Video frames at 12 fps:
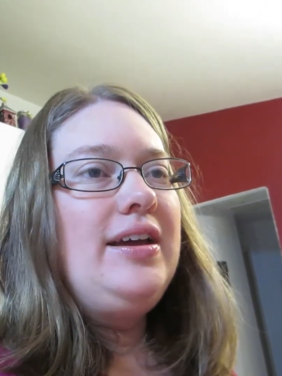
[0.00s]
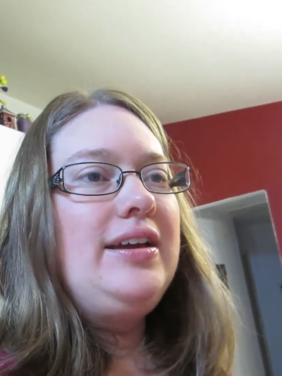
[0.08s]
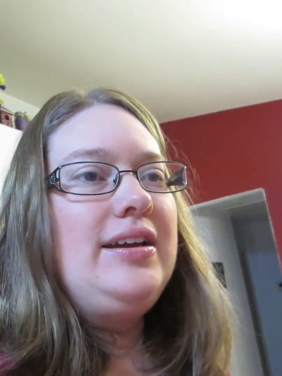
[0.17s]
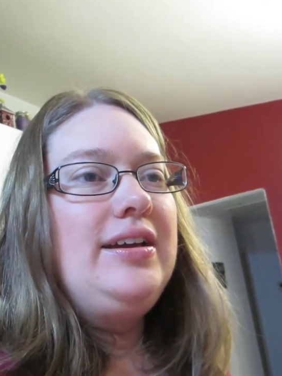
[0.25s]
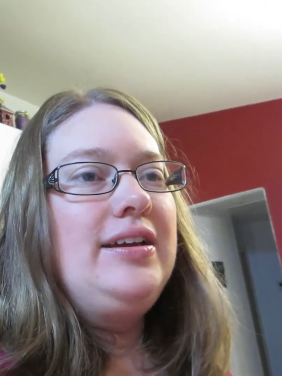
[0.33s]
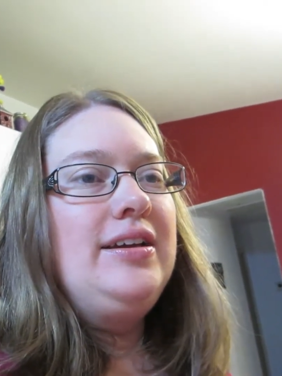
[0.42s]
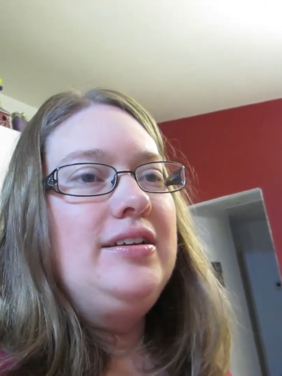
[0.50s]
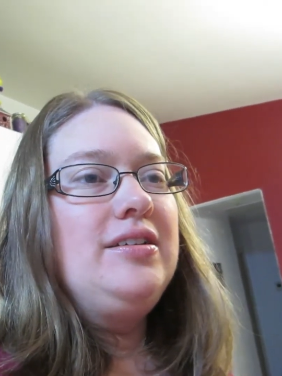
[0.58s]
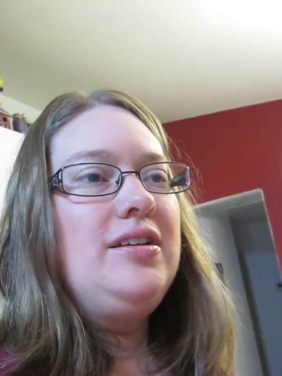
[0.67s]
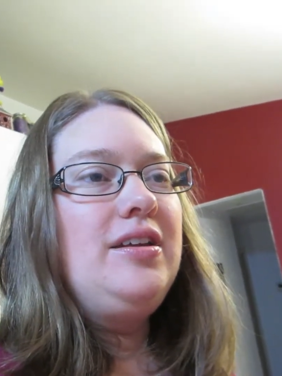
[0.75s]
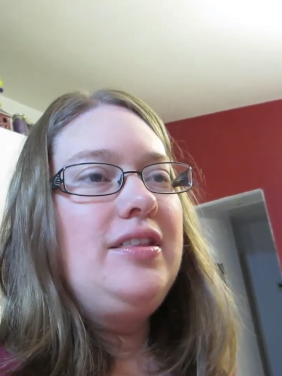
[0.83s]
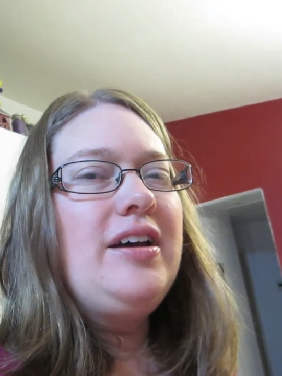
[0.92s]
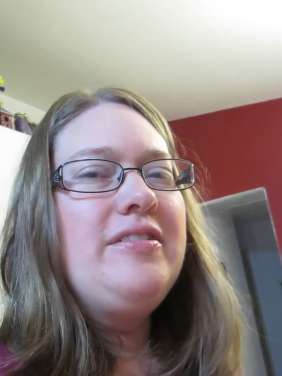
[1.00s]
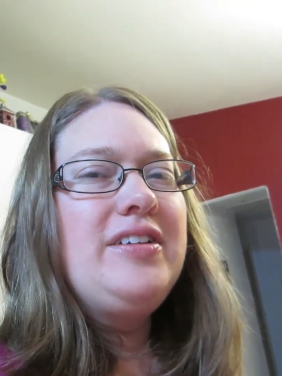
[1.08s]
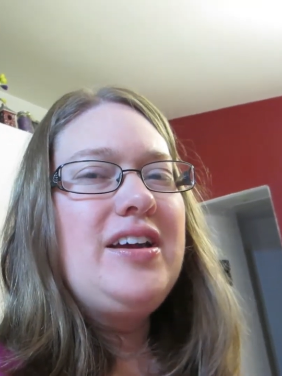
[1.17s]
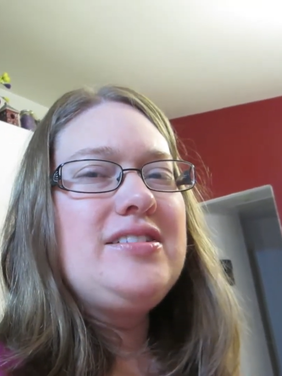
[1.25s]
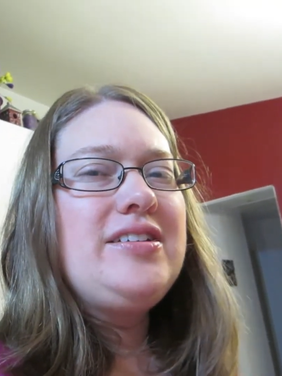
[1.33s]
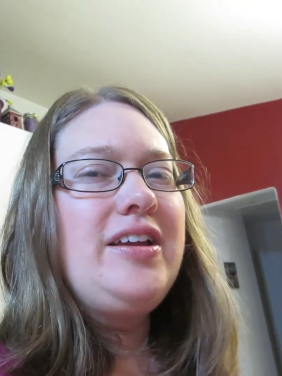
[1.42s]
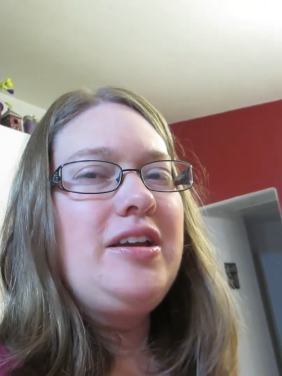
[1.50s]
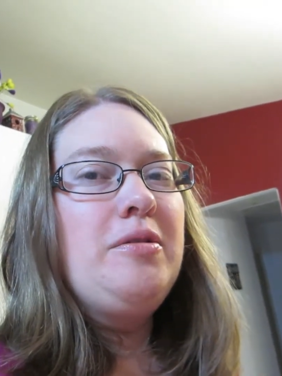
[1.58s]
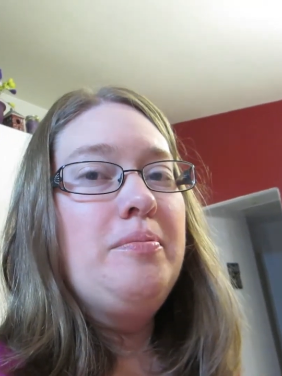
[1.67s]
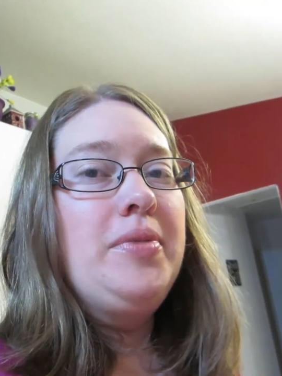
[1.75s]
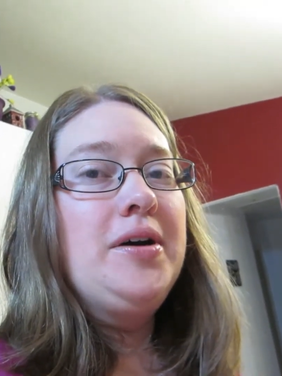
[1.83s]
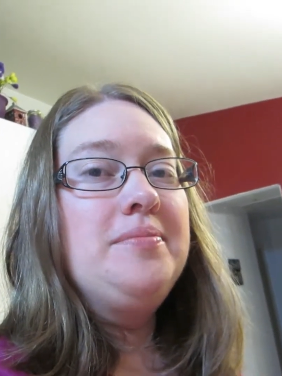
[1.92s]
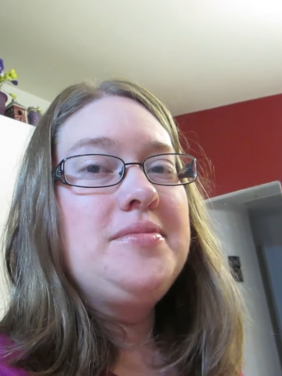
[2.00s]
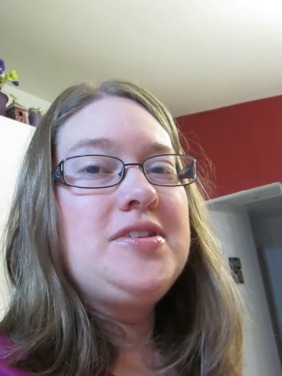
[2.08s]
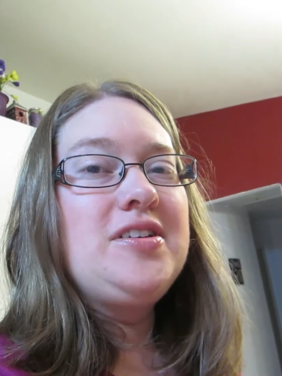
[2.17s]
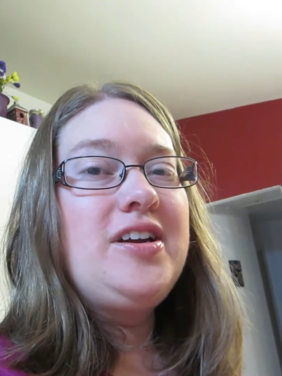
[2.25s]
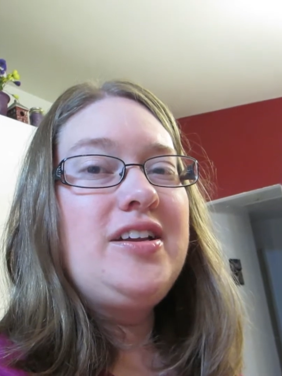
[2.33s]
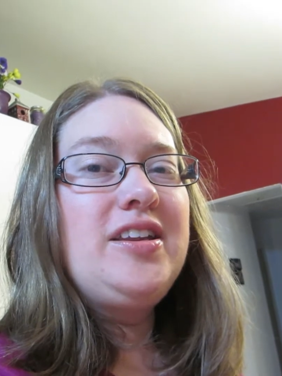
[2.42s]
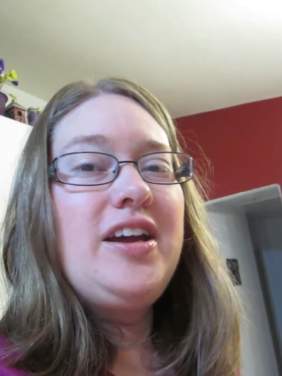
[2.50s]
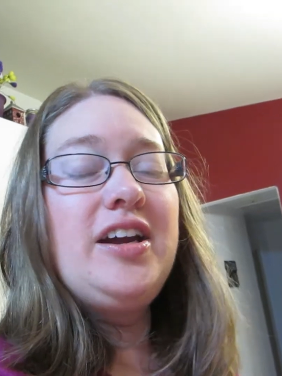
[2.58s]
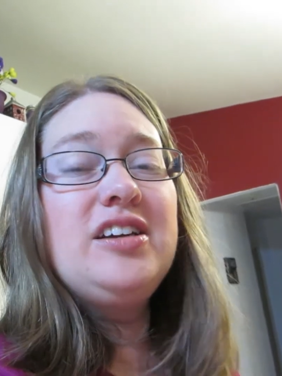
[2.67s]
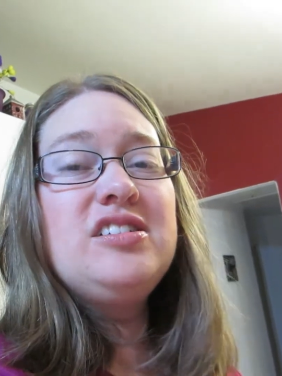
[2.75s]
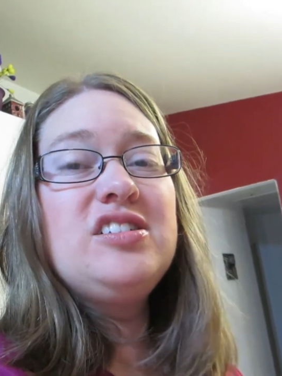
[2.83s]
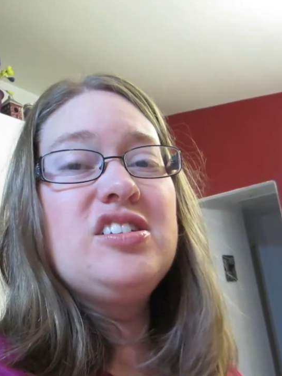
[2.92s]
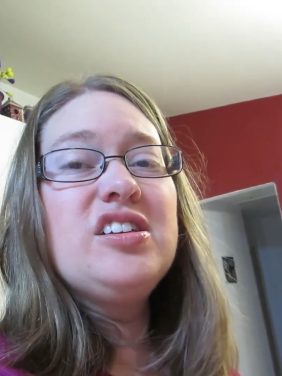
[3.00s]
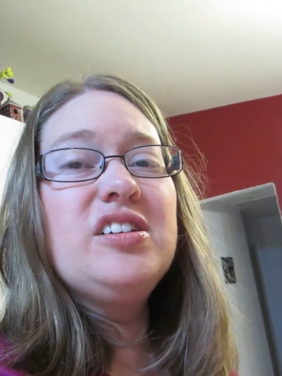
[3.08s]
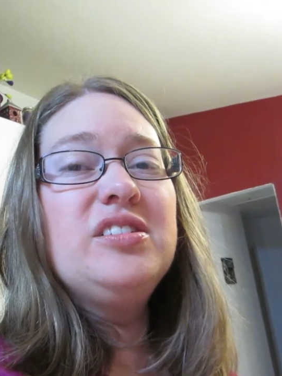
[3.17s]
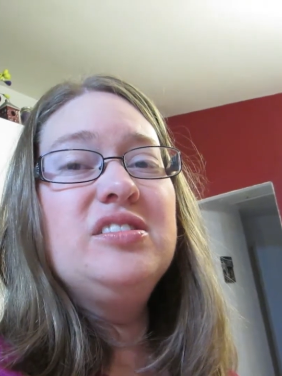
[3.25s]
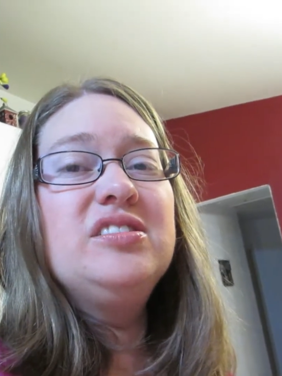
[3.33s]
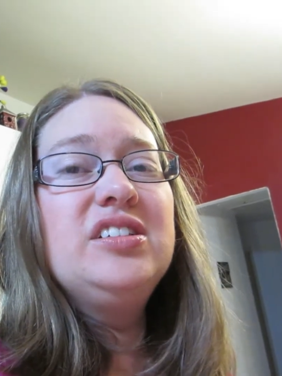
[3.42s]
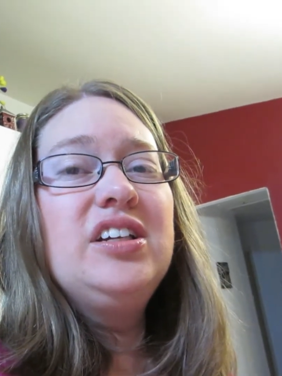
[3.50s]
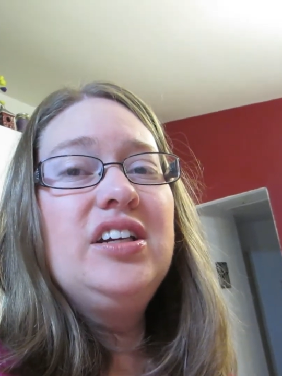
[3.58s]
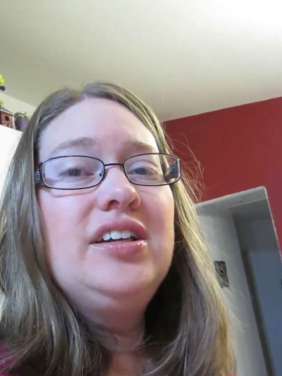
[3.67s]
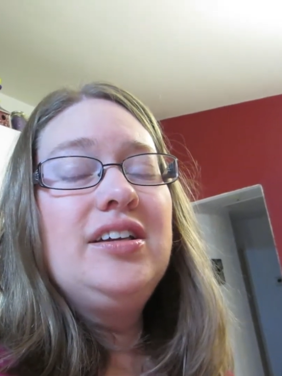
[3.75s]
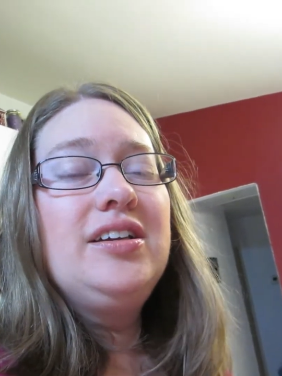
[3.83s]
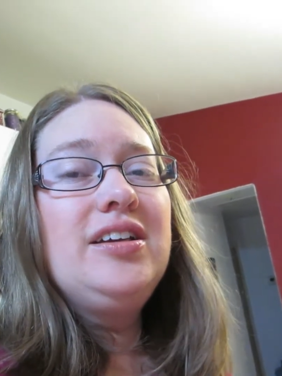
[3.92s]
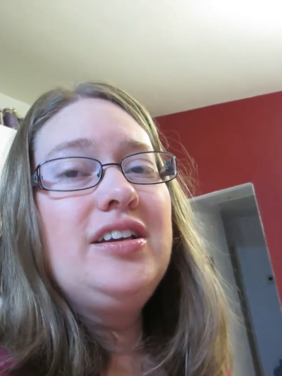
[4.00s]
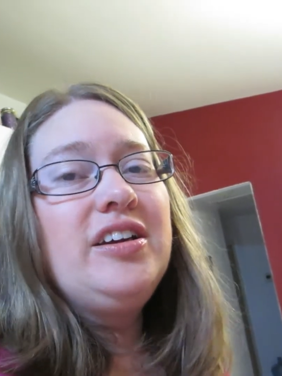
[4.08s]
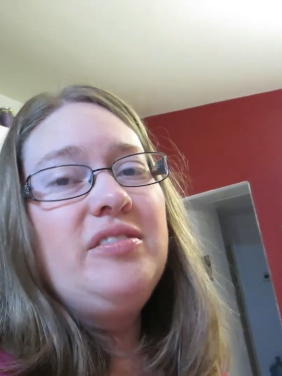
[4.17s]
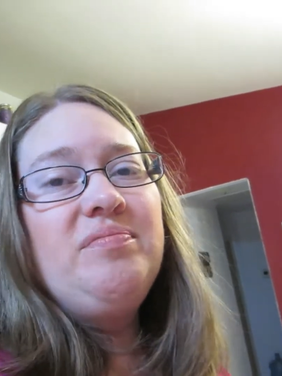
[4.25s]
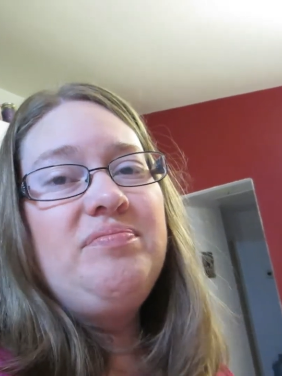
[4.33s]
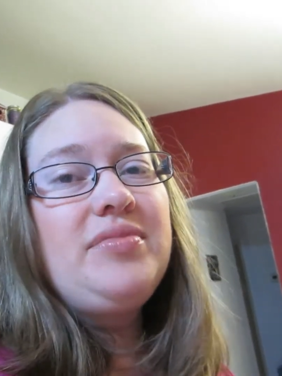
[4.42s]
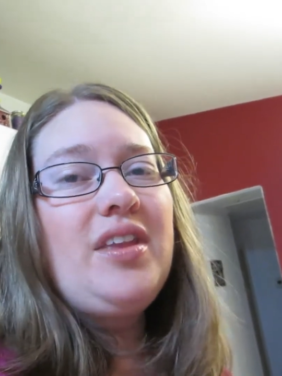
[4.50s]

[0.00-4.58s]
And that one has a lot of bums around there, so you know,